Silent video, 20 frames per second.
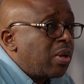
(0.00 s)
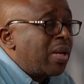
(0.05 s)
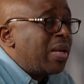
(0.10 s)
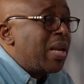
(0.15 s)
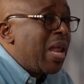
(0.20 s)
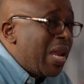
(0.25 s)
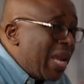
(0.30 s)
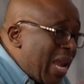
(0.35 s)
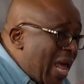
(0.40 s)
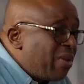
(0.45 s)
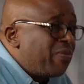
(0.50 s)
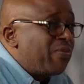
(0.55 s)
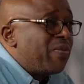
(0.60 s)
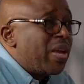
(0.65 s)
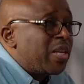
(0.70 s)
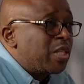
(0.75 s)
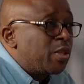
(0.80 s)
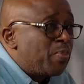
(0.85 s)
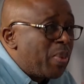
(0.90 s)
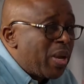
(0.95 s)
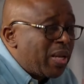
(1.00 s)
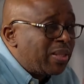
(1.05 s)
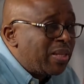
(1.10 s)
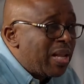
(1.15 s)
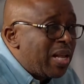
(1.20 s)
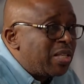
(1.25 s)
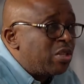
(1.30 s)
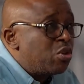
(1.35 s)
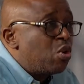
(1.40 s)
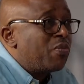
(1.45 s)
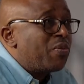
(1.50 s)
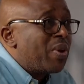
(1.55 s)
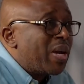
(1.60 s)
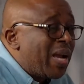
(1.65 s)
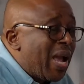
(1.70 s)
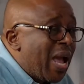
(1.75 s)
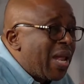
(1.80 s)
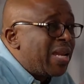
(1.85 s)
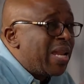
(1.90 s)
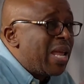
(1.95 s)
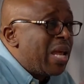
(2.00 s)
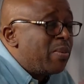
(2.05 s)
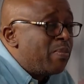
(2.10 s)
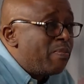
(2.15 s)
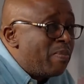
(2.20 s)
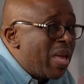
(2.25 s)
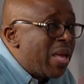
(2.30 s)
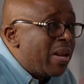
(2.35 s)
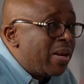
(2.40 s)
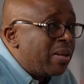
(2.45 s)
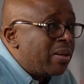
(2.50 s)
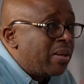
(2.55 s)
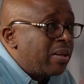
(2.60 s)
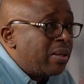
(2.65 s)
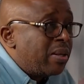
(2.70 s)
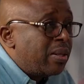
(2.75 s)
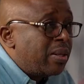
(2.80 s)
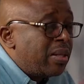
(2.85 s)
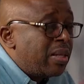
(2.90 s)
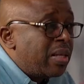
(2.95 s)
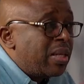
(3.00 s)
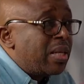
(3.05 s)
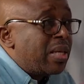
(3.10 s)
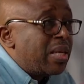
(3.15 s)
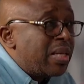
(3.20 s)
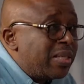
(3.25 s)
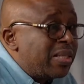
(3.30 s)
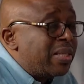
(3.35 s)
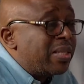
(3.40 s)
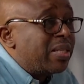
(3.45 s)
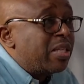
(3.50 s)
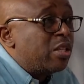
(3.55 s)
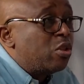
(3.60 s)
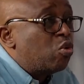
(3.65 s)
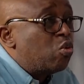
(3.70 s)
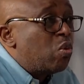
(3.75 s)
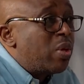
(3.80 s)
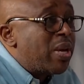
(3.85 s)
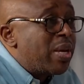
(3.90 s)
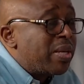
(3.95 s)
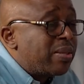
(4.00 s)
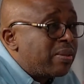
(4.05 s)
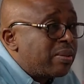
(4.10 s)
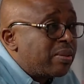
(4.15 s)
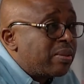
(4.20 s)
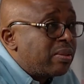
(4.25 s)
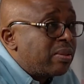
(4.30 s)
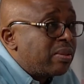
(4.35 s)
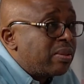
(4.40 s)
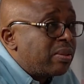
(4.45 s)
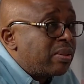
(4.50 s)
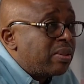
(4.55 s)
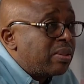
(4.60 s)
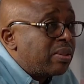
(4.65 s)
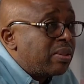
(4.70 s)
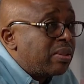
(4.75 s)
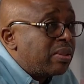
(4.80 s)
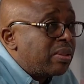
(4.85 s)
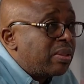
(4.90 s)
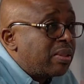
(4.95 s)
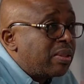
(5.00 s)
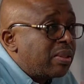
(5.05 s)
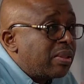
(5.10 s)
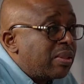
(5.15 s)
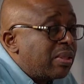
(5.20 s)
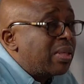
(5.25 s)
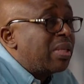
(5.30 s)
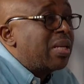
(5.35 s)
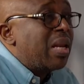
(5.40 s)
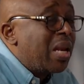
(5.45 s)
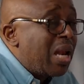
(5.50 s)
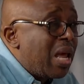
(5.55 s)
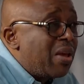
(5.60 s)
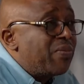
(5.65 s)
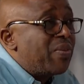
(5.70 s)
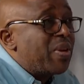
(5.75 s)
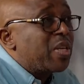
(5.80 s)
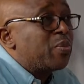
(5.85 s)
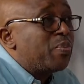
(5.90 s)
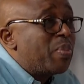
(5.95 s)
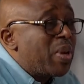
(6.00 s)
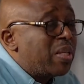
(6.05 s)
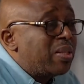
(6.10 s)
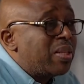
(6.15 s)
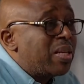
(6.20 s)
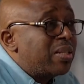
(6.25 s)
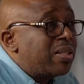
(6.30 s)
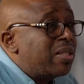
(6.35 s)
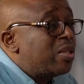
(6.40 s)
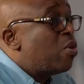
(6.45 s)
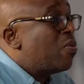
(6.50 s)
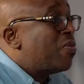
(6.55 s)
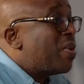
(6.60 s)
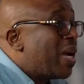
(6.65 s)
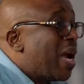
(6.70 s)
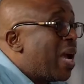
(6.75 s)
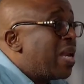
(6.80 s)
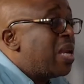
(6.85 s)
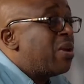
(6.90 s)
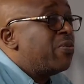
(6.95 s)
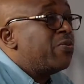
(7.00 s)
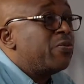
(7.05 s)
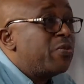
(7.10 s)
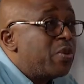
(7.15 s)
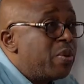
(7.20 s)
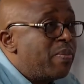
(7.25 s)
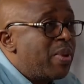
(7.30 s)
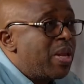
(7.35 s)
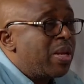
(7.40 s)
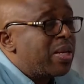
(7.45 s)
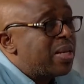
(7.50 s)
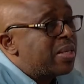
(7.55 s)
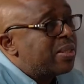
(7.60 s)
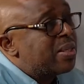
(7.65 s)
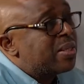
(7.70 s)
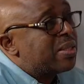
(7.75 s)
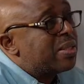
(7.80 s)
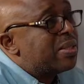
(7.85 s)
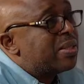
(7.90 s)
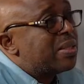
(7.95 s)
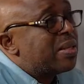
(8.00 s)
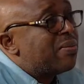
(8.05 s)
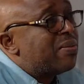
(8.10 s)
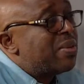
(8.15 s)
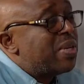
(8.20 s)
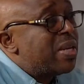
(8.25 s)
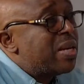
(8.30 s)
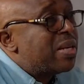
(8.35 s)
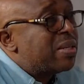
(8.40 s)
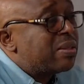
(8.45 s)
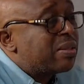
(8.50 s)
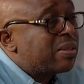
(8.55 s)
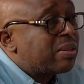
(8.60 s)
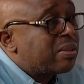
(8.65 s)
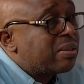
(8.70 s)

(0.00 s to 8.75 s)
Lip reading: The life expectancy of a Ghanaian male is 62 years. The life expectancy of a Ghanaian female is 67 years.